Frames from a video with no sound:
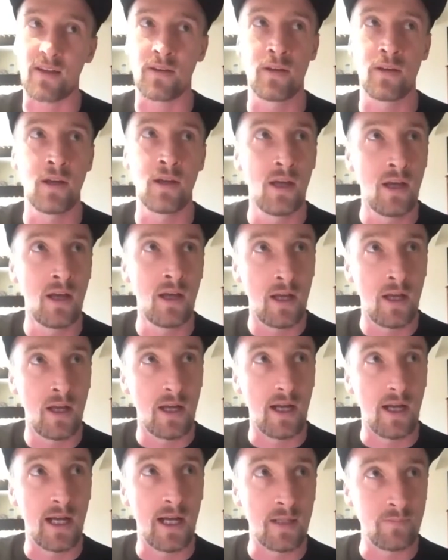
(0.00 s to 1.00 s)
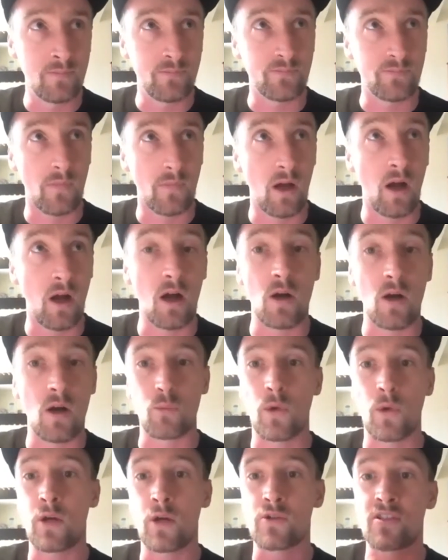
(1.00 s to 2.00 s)
And
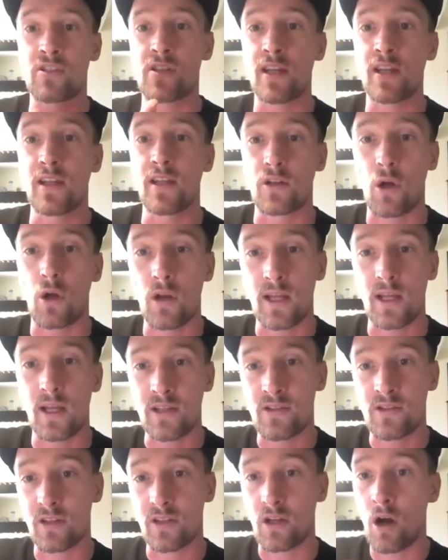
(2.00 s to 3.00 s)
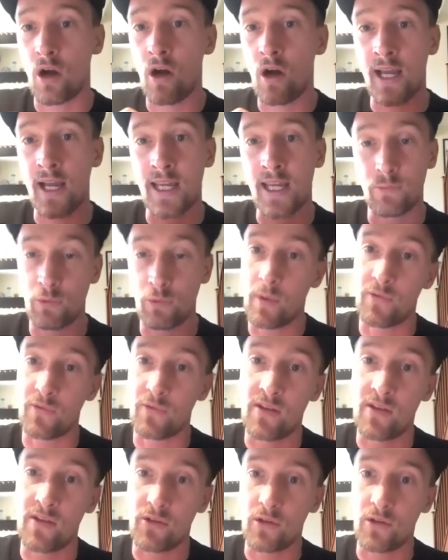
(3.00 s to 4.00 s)
when I was studying at college, the guy, one of my
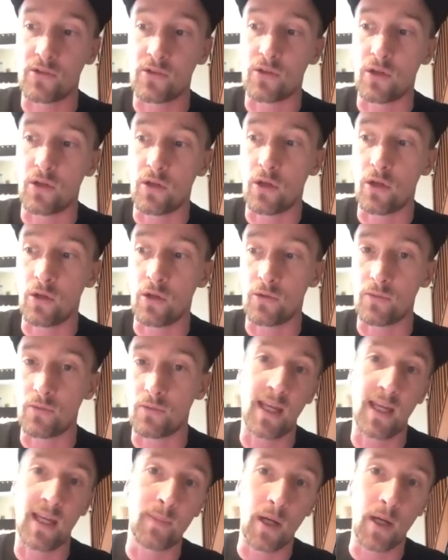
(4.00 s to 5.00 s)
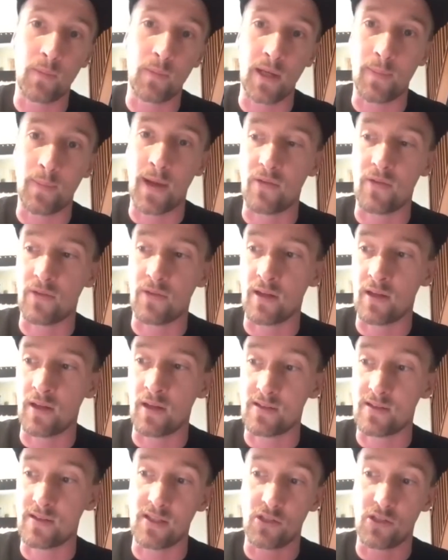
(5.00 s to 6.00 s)
friends who emailed me about the,
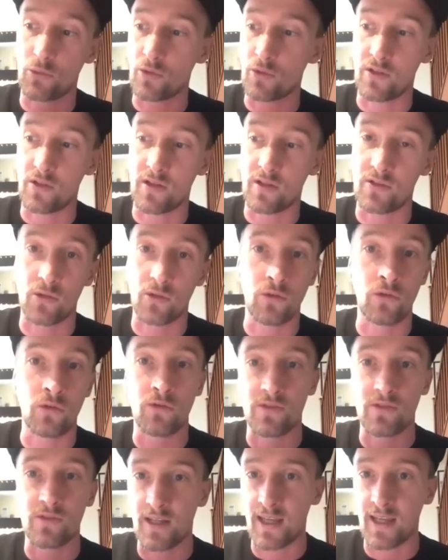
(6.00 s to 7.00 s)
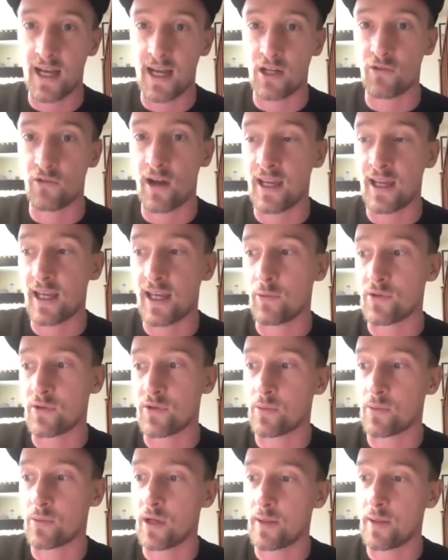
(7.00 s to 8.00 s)
said, do you want to do this tour? I was like, yeah, great. It
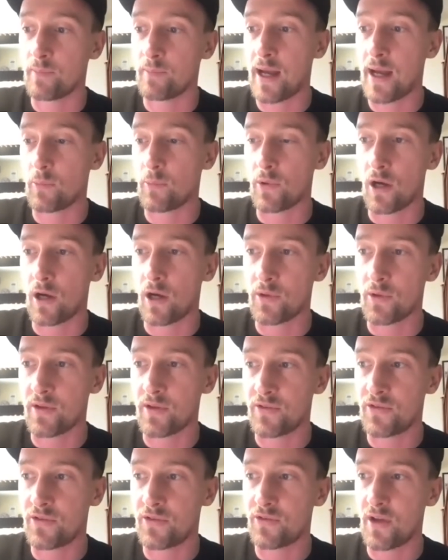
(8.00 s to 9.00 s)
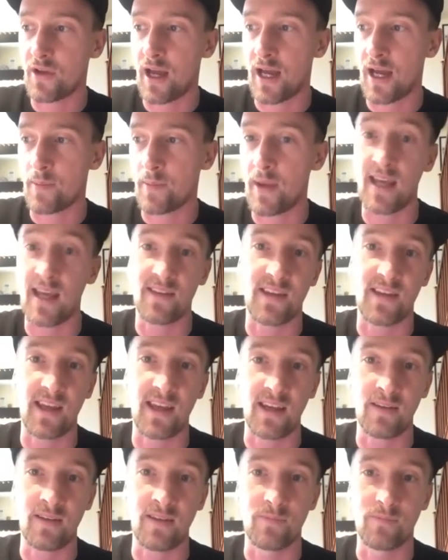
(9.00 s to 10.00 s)
was someone I'd met when I was
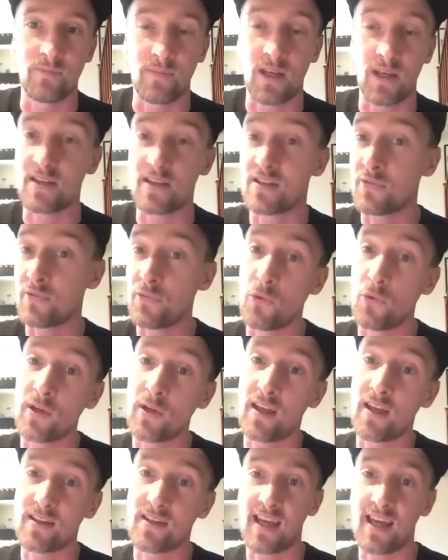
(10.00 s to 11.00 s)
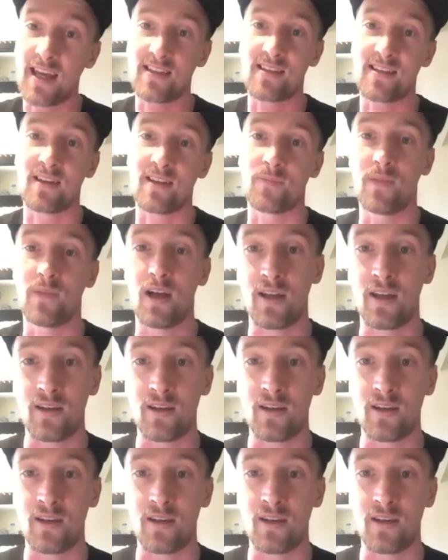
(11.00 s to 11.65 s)
18, you know, this is 4 years later.